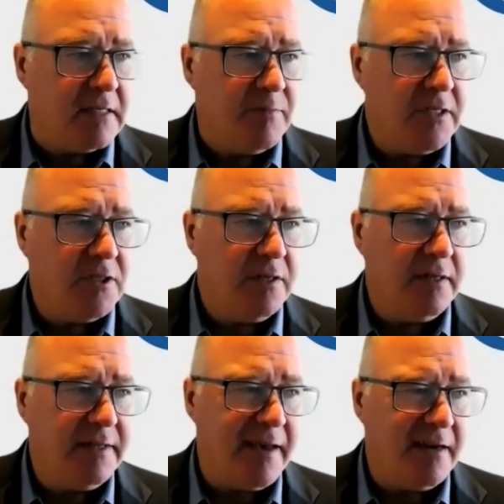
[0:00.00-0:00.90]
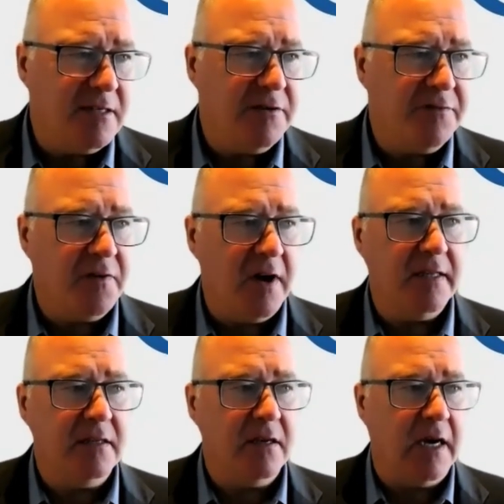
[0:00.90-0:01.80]
To mention on the energy
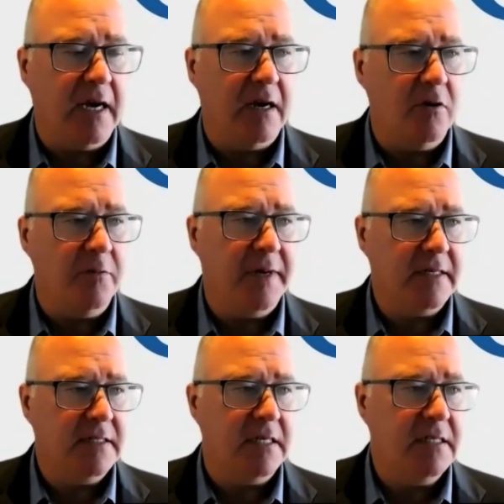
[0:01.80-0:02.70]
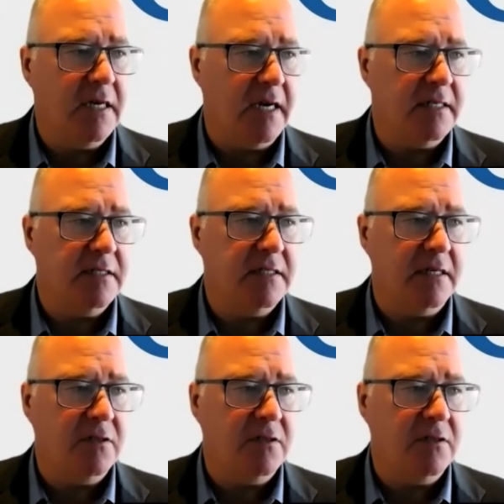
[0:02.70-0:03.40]
front, uh, OPEC did cut uh,